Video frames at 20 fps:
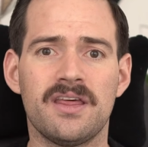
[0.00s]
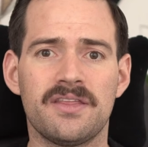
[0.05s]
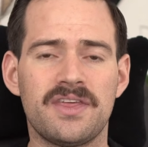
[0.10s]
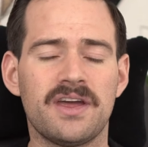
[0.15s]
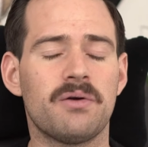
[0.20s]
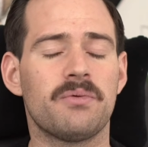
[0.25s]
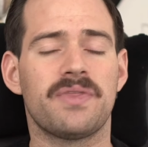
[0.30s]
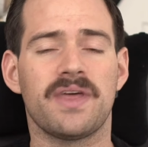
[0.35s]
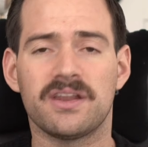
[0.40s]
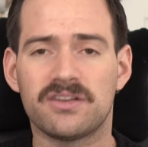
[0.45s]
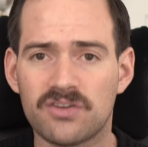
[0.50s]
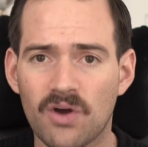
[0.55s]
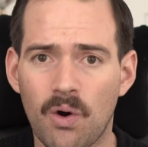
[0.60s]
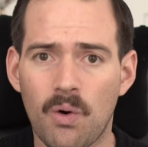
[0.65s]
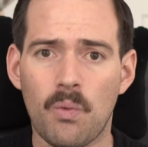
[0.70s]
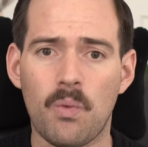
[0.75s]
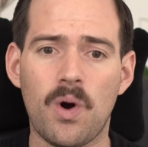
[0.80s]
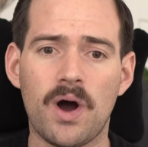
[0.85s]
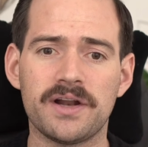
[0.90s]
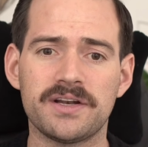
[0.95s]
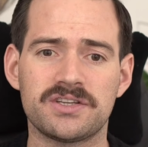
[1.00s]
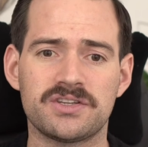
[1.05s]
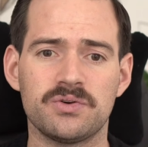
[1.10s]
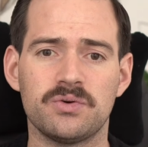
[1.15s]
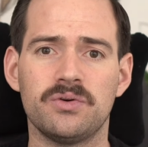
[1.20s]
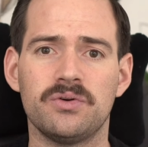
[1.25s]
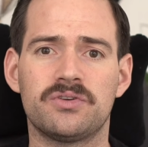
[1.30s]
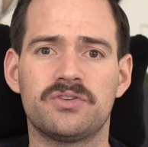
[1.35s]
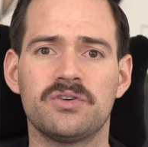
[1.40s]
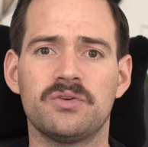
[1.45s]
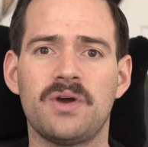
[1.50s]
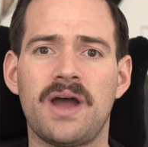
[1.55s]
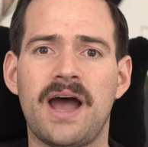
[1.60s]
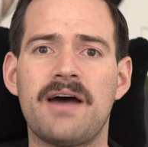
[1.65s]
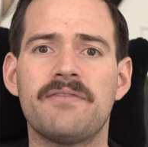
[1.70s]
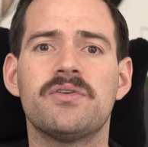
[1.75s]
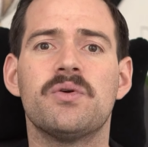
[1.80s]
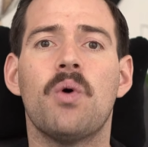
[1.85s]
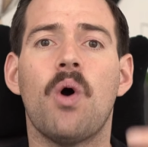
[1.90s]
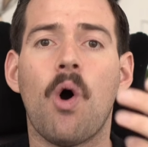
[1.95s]
They don't want to
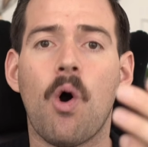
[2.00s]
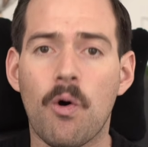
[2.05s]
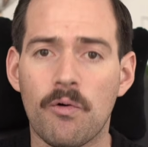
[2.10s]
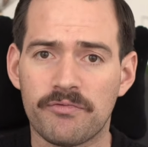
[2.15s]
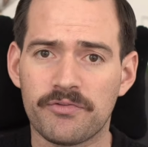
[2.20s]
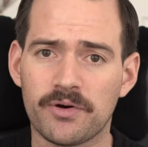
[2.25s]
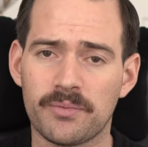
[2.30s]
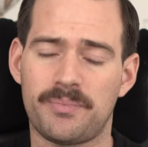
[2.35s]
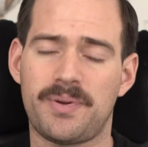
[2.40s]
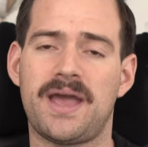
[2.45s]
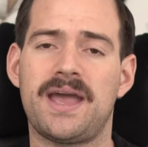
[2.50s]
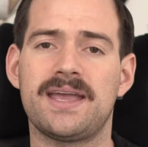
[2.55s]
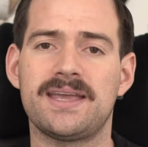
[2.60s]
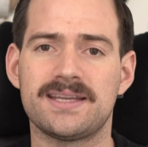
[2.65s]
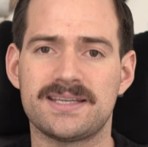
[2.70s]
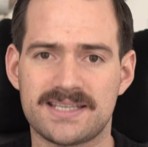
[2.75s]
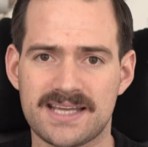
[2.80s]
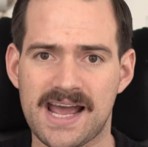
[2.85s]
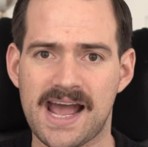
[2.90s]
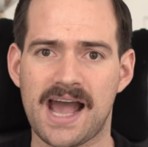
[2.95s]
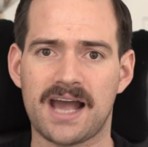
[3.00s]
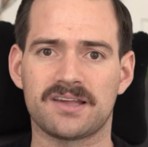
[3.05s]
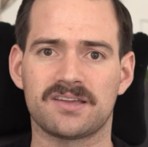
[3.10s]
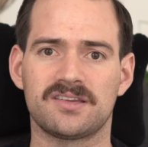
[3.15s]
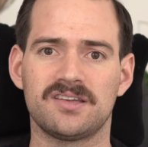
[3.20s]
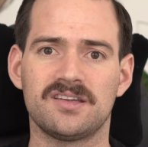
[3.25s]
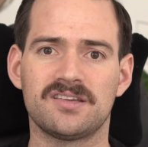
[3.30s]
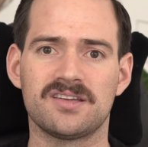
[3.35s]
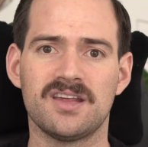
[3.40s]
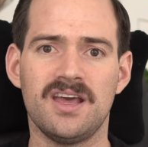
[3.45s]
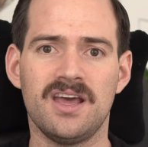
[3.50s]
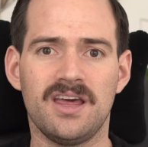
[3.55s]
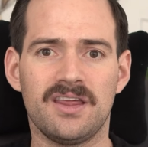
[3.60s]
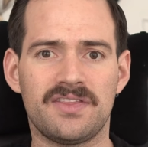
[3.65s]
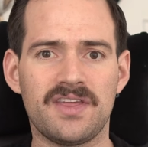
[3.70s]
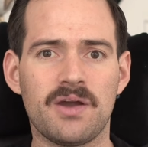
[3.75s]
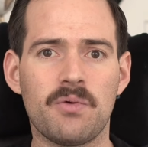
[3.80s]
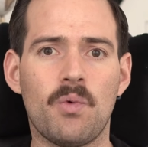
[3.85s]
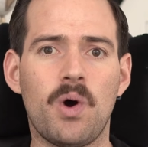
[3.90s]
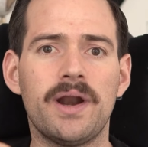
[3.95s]
have you overpay in taxes.
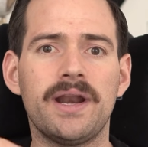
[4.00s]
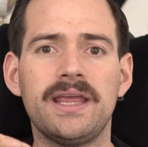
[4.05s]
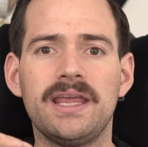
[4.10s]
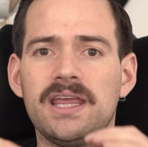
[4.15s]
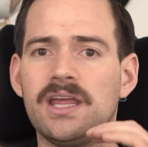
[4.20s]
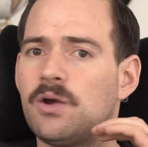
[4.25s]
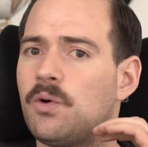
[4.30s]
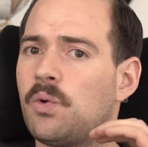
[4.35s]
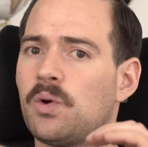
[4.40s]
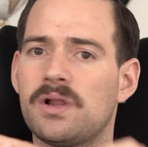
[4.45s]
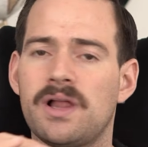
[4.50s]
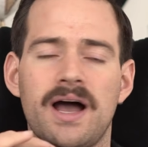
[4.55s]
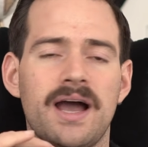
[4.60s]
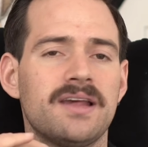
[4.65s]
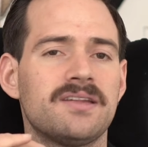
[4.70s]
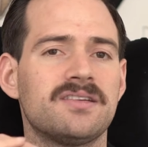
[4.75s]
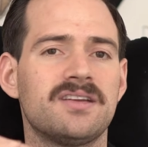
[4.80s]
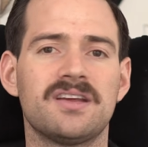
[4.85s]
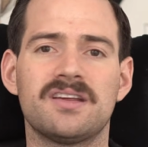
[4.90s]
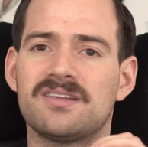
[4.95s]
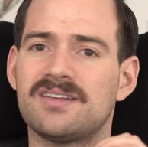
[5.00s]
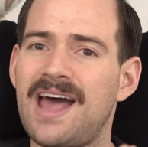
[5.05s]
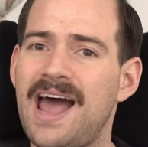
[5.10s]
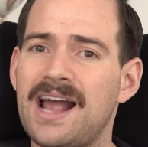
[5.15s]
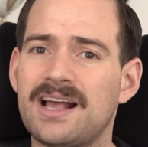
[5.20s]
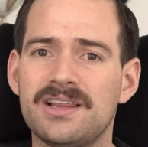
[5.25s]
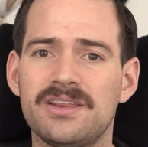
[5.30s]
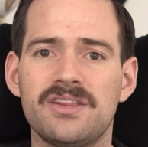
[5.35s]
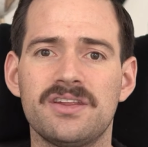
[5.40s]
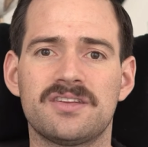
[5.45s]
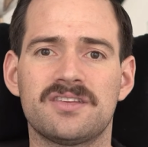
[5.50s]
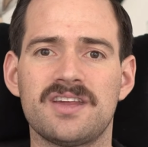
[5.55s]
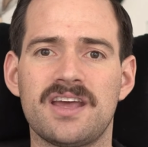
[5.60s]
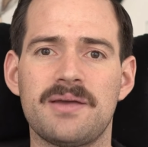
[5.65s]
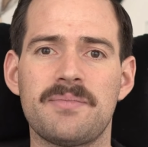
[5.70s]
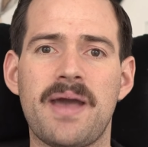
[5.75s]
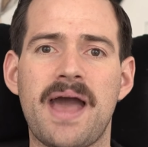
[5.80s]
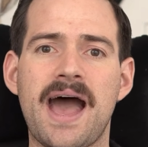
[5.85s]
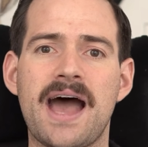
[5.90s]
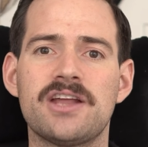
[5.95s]
They want to equalize it exactly the
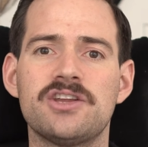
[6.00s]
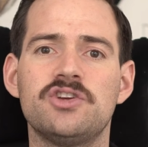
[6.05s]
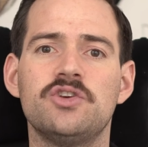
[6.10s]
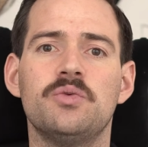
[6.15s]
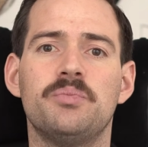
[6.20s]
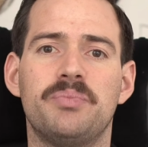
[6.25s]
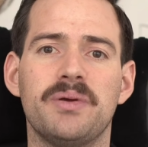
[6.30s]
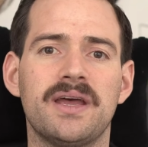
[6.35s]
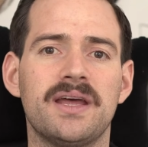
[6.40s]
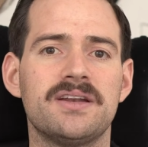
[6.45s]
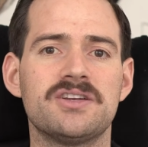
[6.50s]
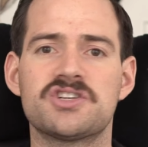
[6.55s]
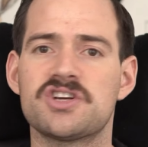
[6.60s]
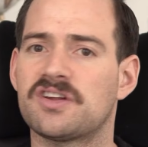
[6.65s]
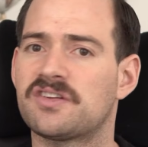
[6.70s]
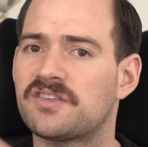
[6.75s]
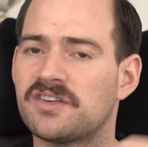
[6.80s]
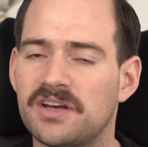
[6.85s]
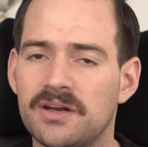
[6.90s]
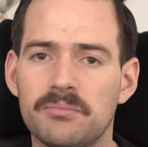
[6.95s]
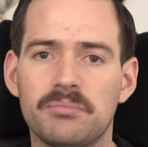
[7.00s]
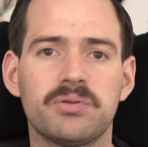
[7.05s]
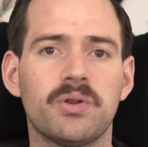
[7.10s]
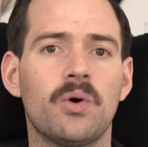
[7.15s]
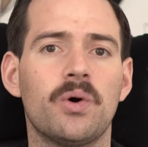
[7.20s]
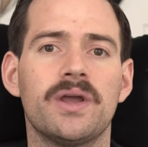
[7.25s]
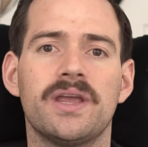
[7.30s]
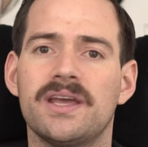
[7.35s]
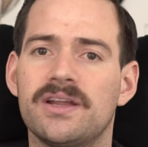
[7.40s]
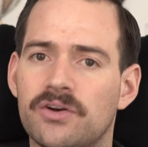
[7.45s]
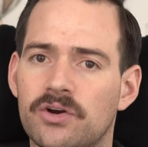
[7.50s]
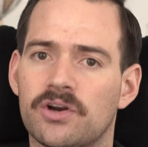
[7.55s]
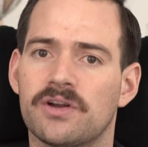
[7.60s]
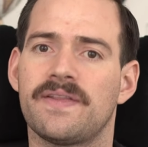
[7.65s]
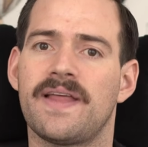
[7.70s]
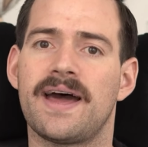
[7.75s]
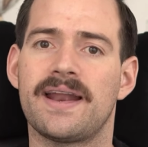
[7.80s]
same had you been just an employee and earned